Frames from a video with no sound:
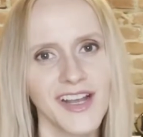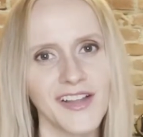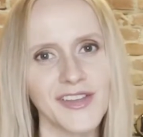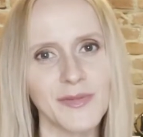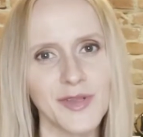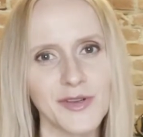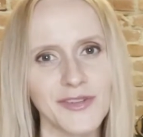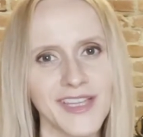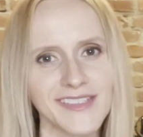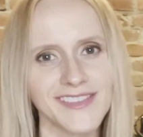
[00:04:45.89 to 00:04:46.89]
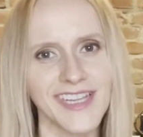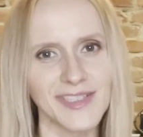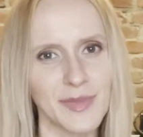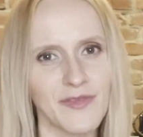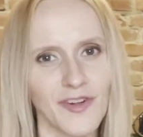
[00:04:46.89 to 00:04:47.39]
On the computer, things
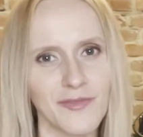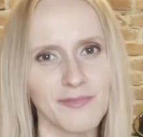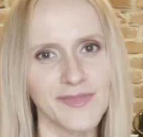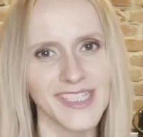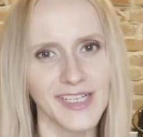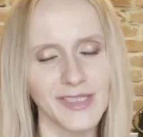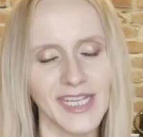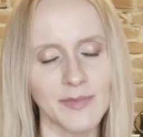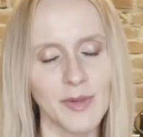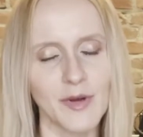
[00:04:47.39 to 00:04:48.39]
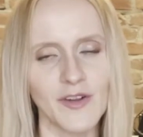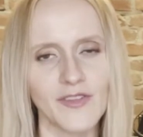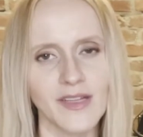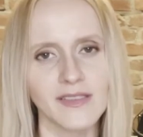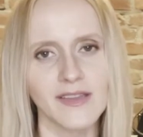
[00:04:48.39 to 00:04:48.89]
tend to be
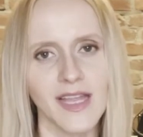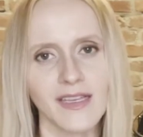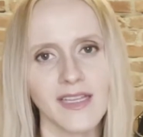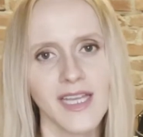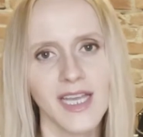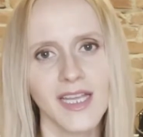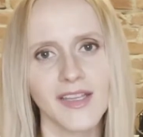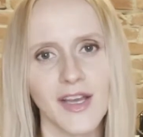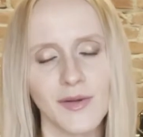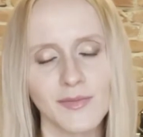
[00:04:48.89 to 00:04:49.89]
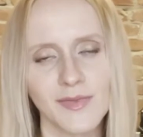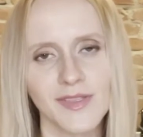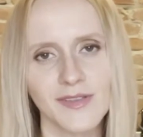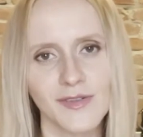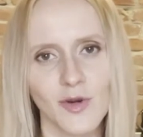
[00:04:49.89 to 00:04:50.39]
perfect, and then
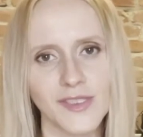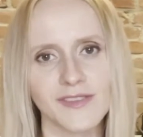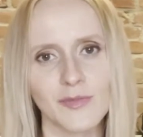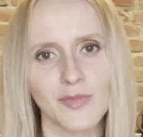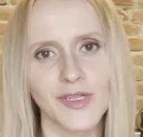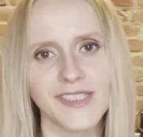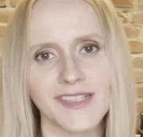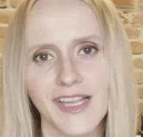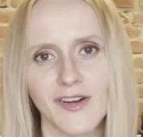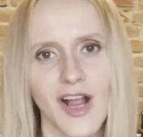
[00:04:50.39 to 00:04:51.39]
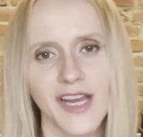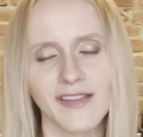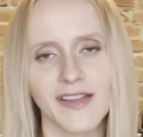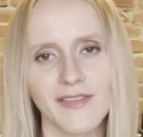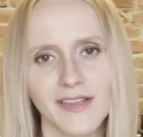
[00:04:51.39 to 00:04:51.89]
of course you print it later on,
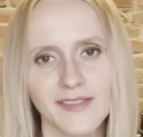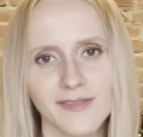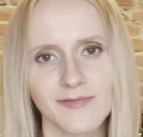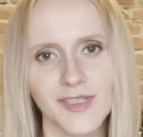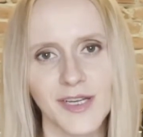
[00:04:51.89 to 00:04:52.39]
and then things